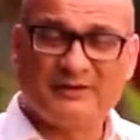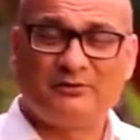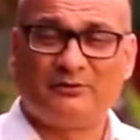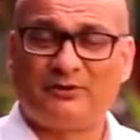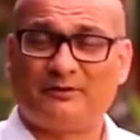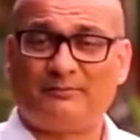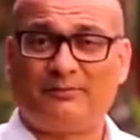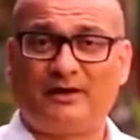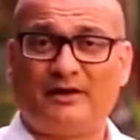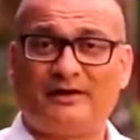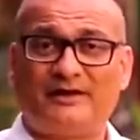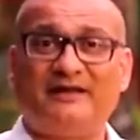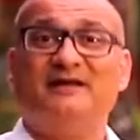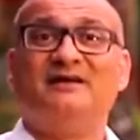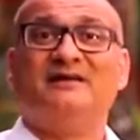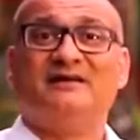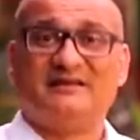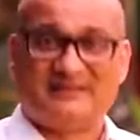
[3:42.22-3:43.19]
in whole
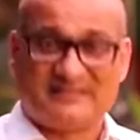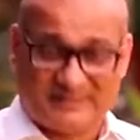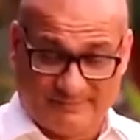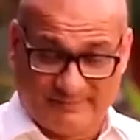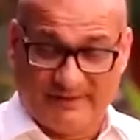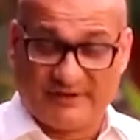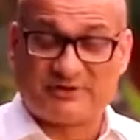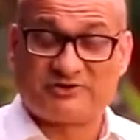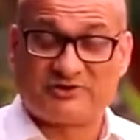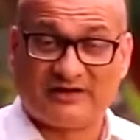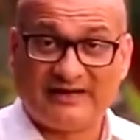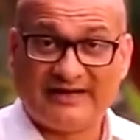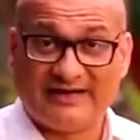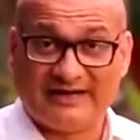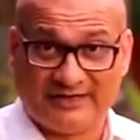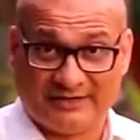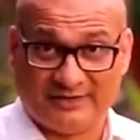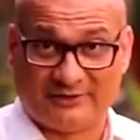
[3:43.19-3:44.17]
body,
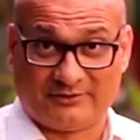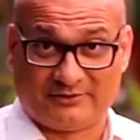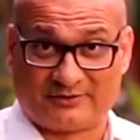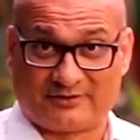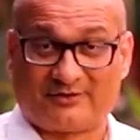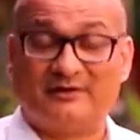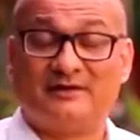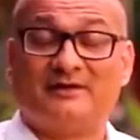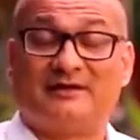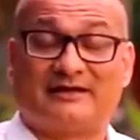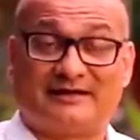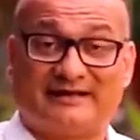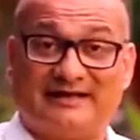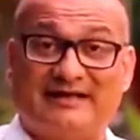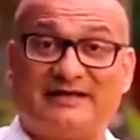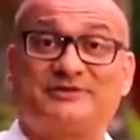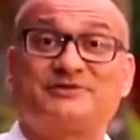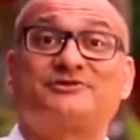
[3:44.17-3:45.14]
especially in your
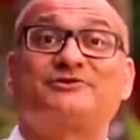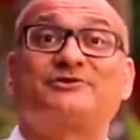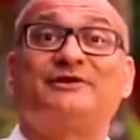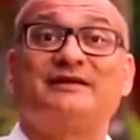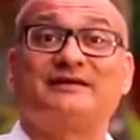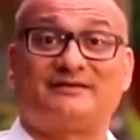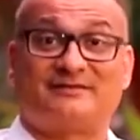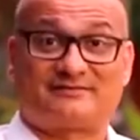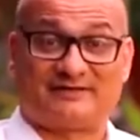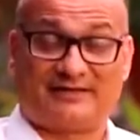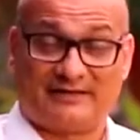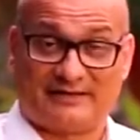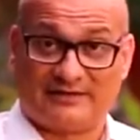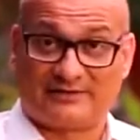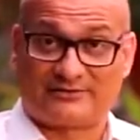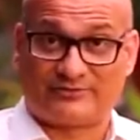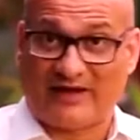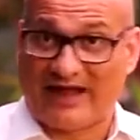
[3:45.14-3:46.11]

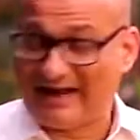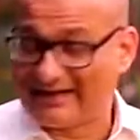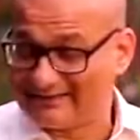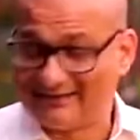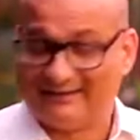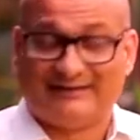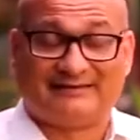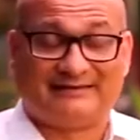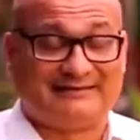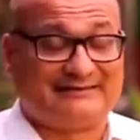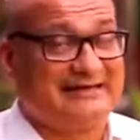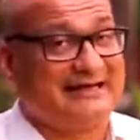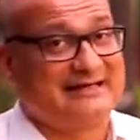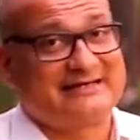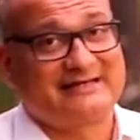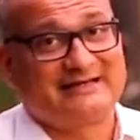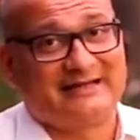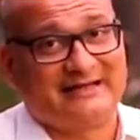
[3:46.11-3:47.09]
gastrointestinal tract,
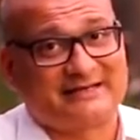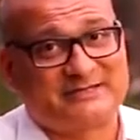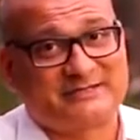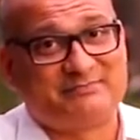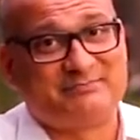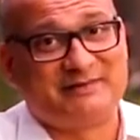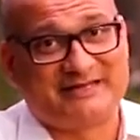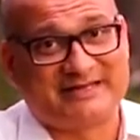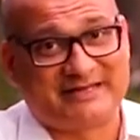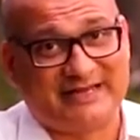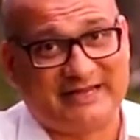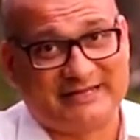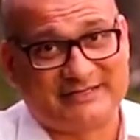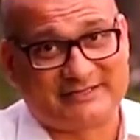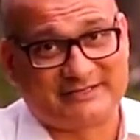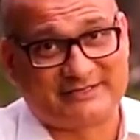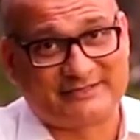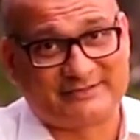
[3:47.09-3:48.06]
that gets
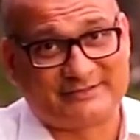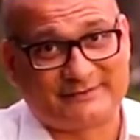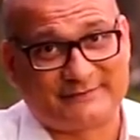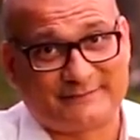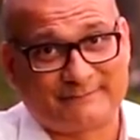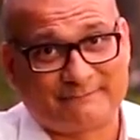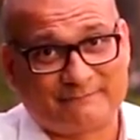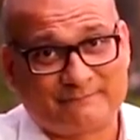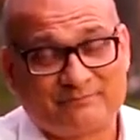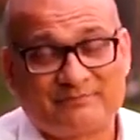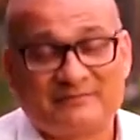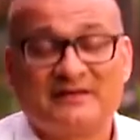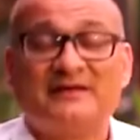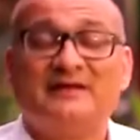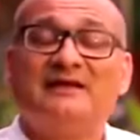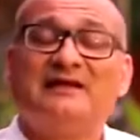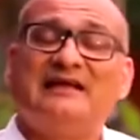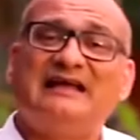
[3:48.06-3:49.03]
mitigated.
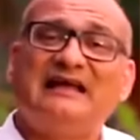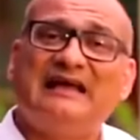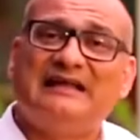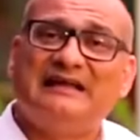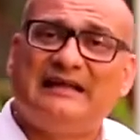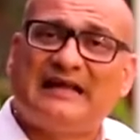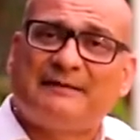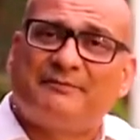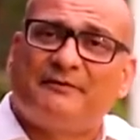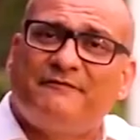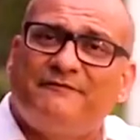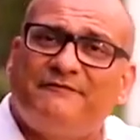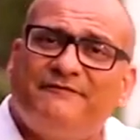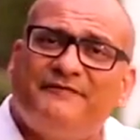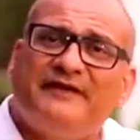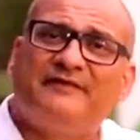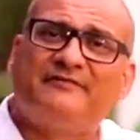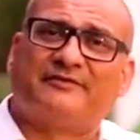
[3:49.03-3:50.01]
Any type of
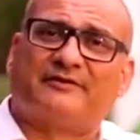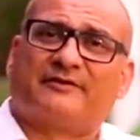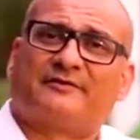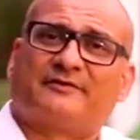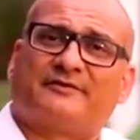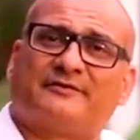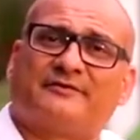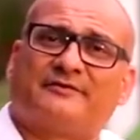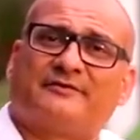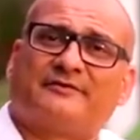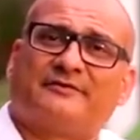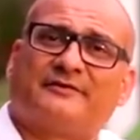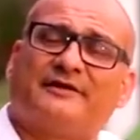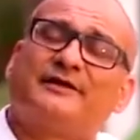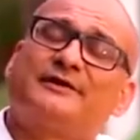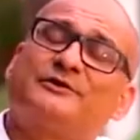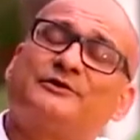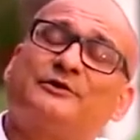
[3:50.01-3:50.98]
fever,
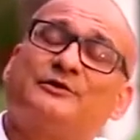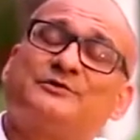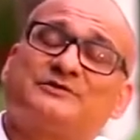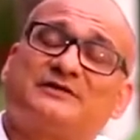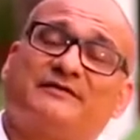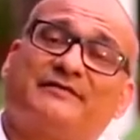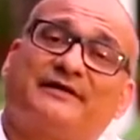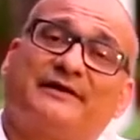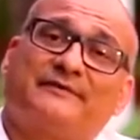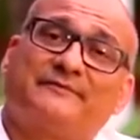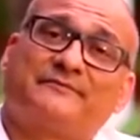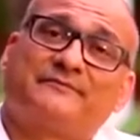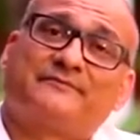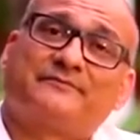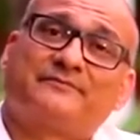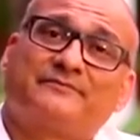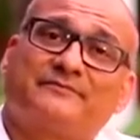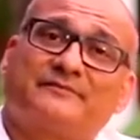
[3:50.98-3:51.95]
it goes away.
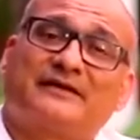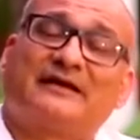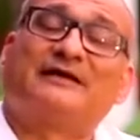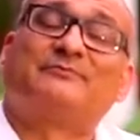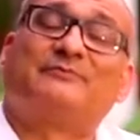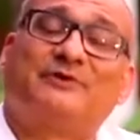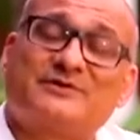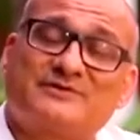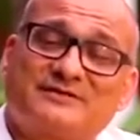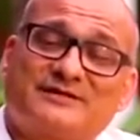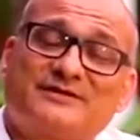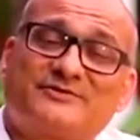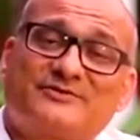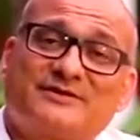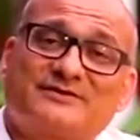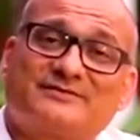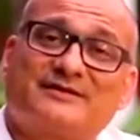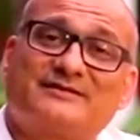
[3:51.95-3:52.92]
And most
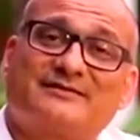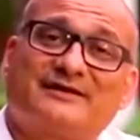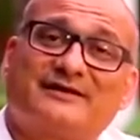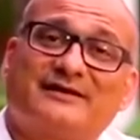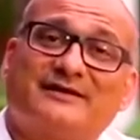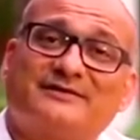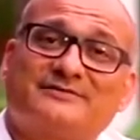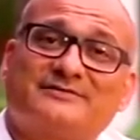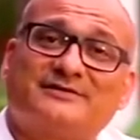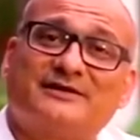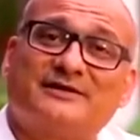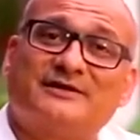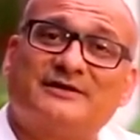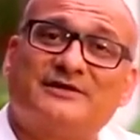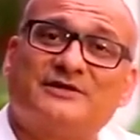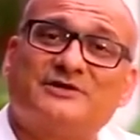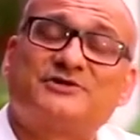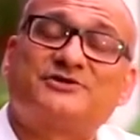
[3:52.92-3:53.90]
interesting thing is
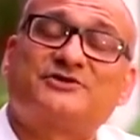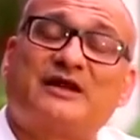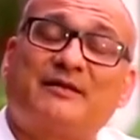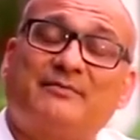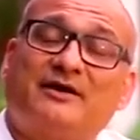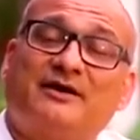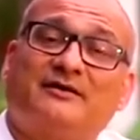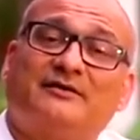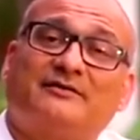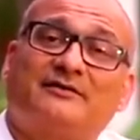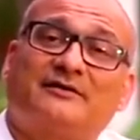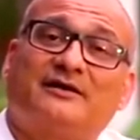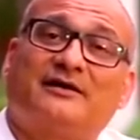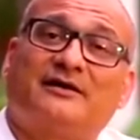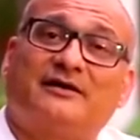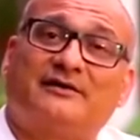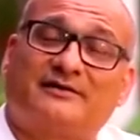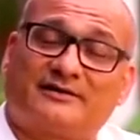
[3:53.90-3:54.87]
Shrama
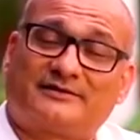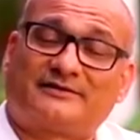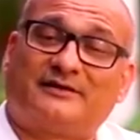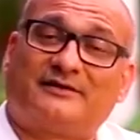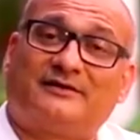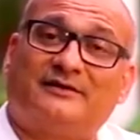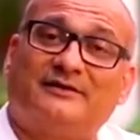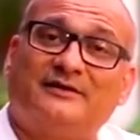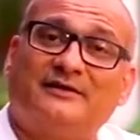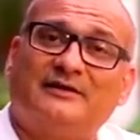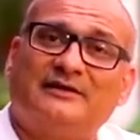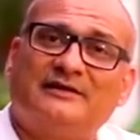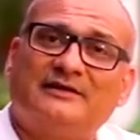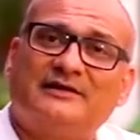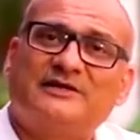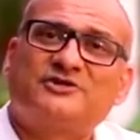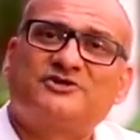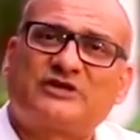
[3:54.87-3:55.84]
Rata.
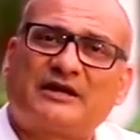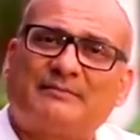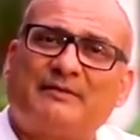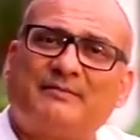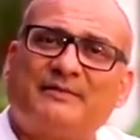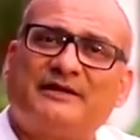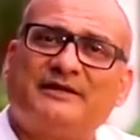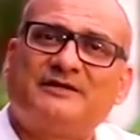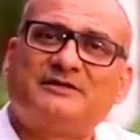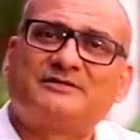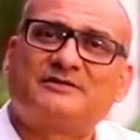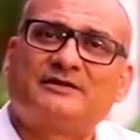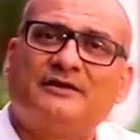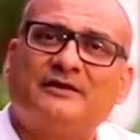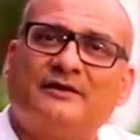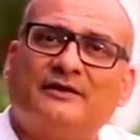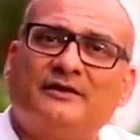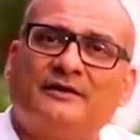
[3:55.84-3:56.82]
Shrama
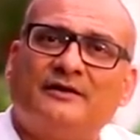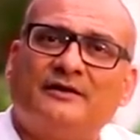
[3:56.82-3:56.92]
means